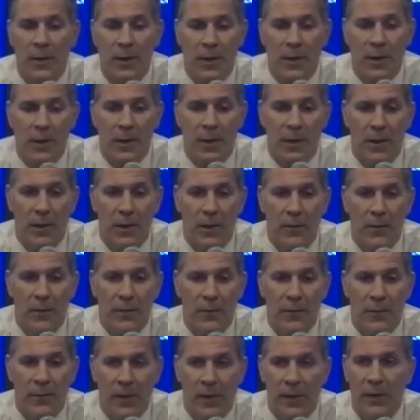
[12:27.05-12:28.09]
And
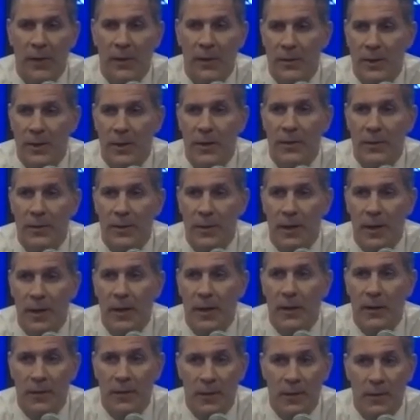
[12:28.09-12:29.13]
like I said,
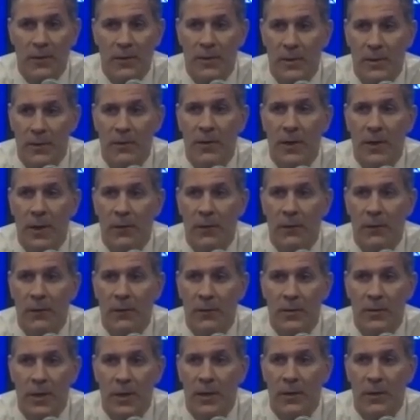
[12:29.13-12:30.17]
tonight, that's their down low
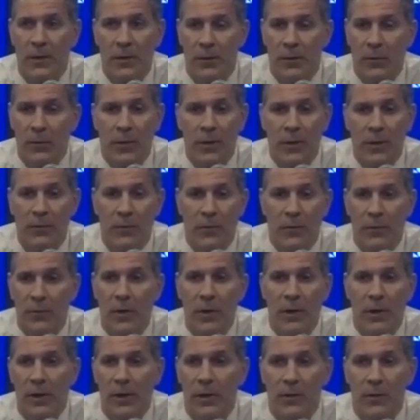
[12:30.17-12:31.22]
cycle. Like, we haven't
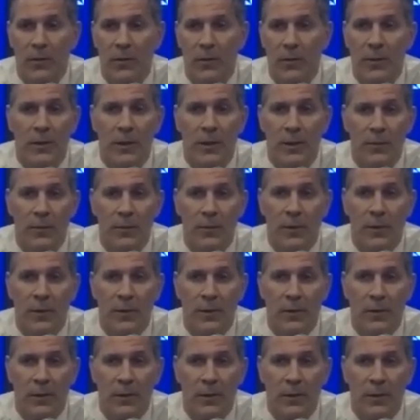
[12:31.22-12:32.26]
run into a team
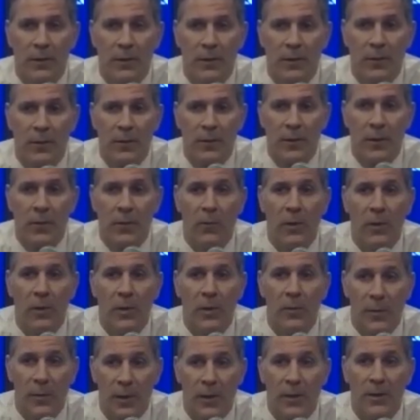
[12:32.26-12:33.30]
now
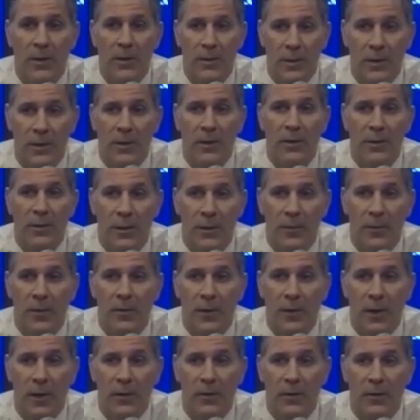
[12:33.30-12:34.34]
Winnipeg is a good team at
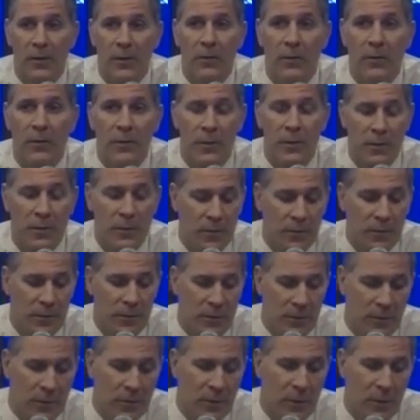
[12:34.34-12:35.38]
that too.
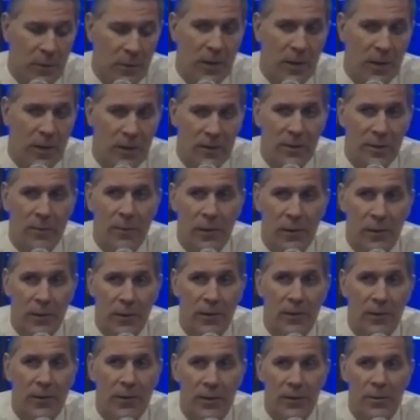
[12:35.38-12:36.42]
There's a lot of
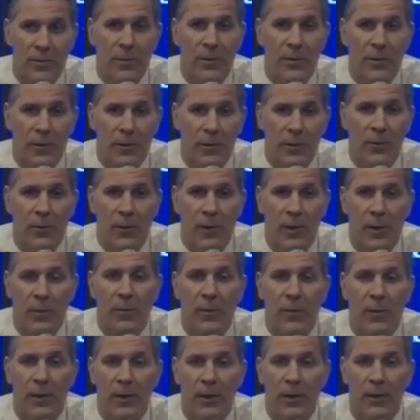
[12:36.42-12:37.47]
similarities between
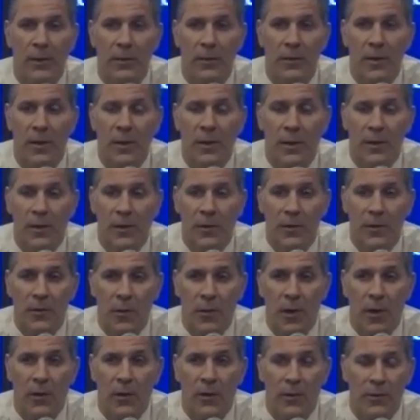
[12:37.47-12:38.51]
Winnipeg and
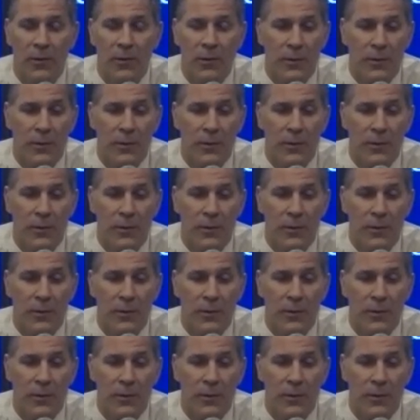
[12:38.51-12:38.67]
Toronto.